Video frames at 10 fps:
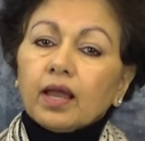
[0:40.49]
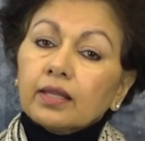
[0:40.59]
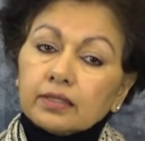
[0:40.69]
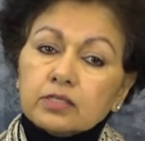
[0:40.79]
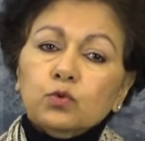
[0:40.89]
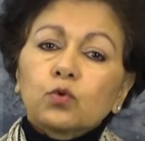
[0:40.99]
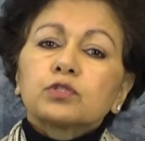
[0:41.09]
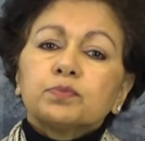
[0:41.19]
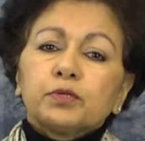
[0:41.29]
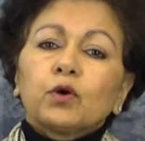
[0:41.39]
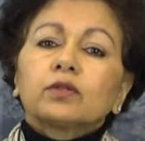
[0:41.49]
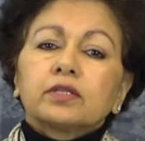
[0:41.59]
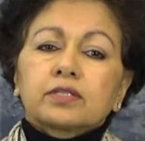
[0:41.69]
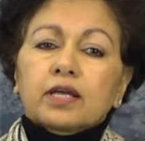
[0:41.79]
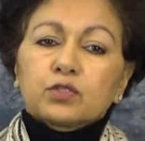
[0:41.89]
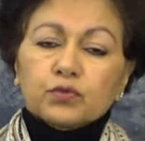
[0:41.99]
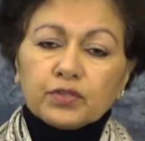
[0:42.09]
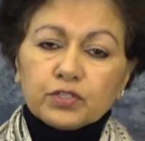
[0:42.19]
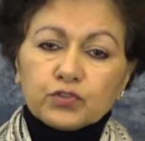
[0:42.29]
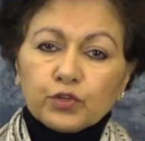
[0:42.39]
and this goes beyond the ties of
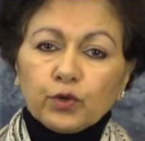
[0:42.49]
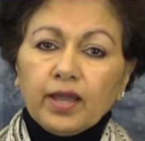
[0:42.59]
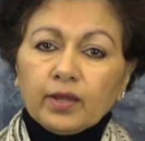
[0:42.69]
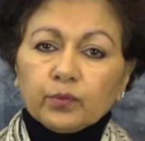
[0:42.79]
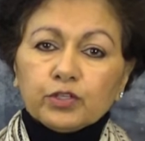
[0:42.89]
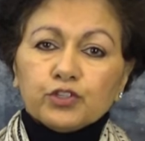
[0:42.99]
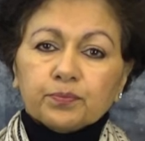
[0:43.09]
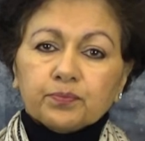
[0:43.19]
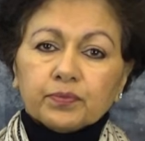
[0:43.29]
history or language,